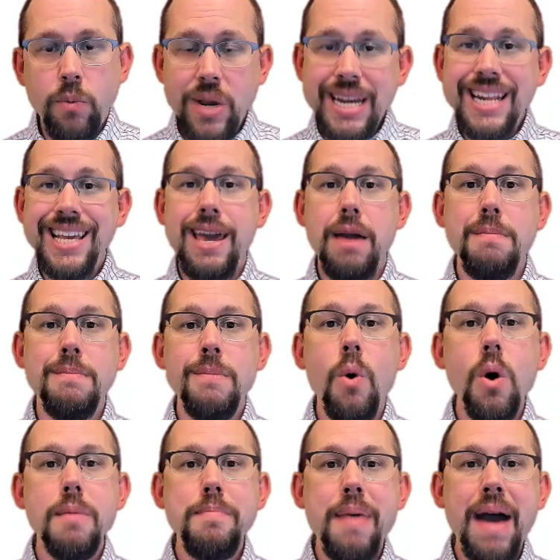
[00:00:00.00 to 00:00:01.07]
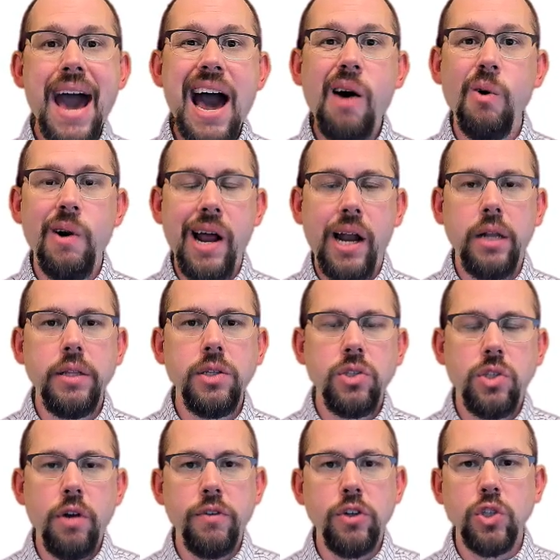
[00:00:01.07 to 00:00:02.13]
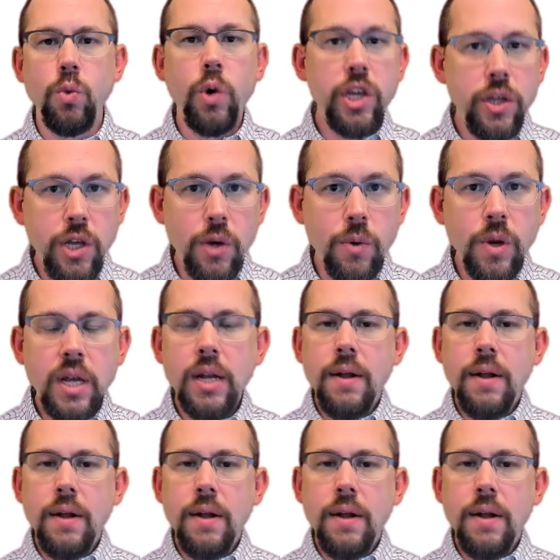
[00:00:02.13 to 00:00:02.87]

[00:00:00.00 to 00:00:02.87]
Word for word: We need to get more power out of this server. So what do you do?